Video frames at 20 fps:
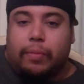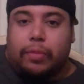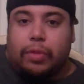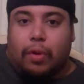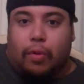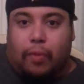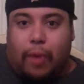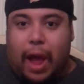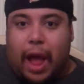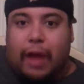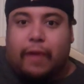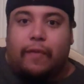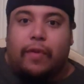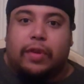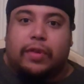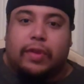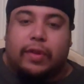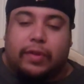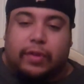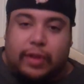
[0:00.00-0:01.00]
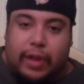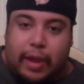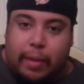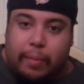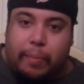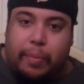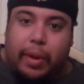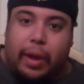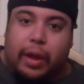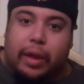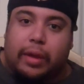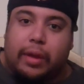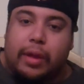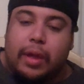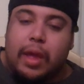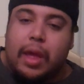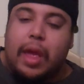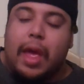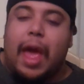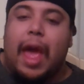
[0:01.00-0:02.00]
Rock versus CM Punk,
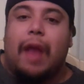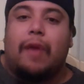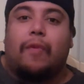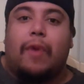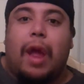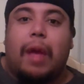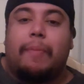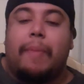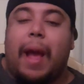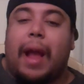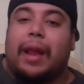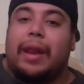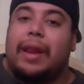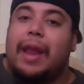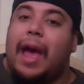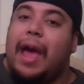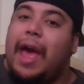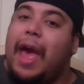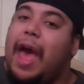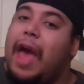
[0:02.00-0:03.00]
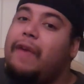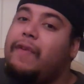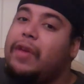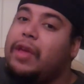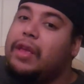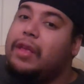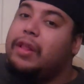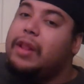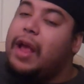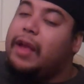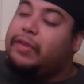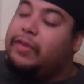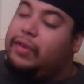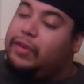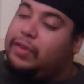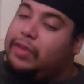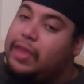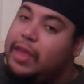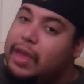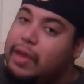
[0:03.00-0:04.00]
and Ryback not having lost his
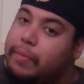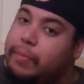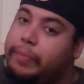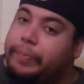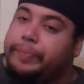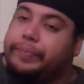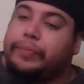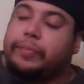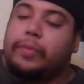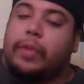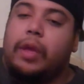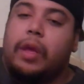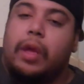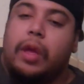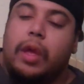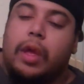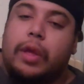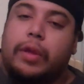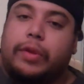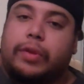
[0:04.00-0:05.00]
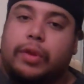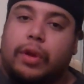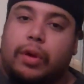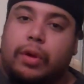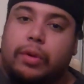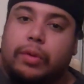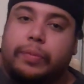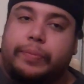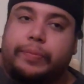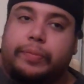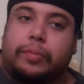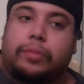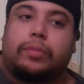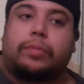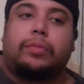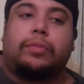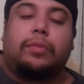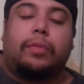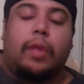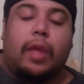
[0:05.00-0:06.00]
steam. So
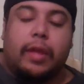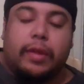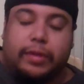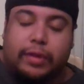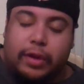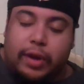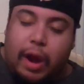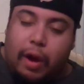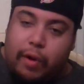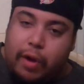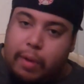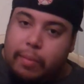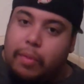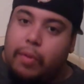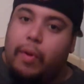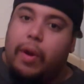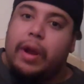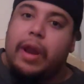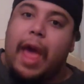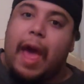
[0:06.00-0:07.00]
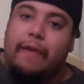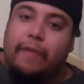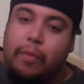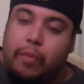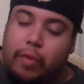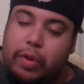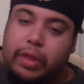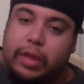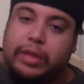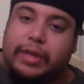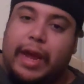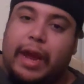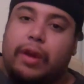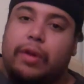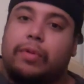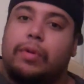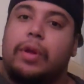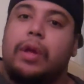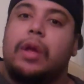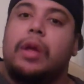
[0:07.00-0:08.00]
scenario number one, have him win the
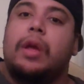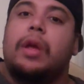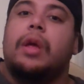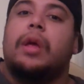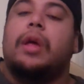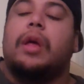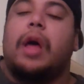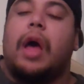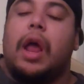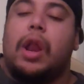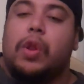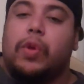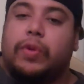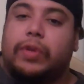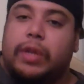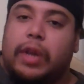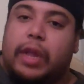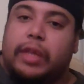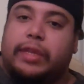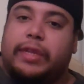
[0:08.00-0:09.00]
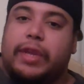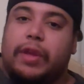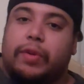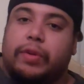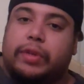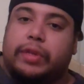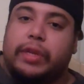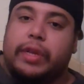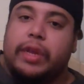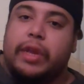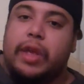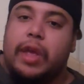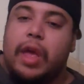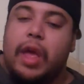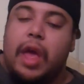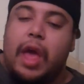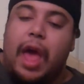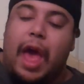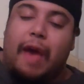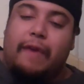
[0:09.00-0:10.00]
title, losing at TLC,
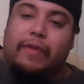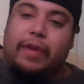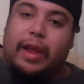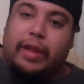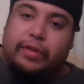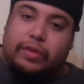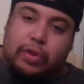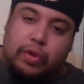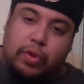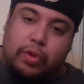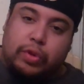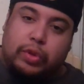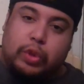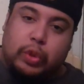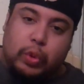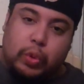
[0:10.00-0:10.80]
have a nice little